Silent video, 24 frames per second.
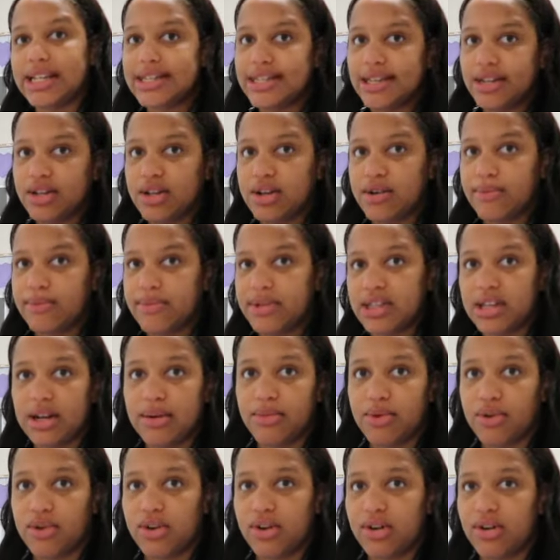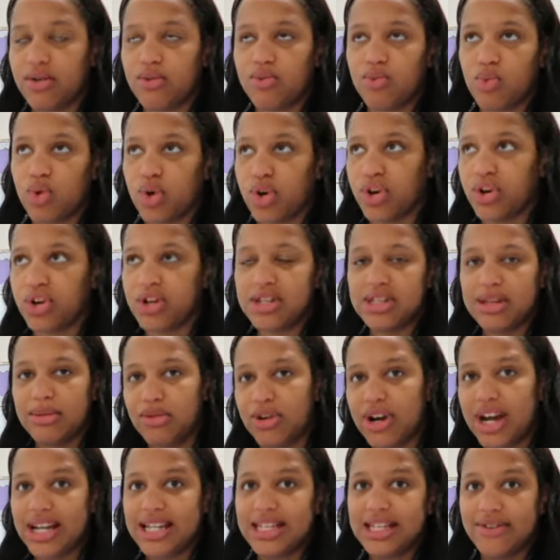send home summer work,
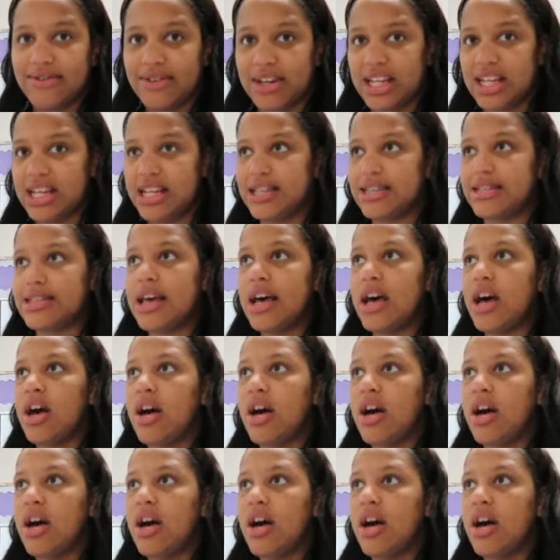summer activities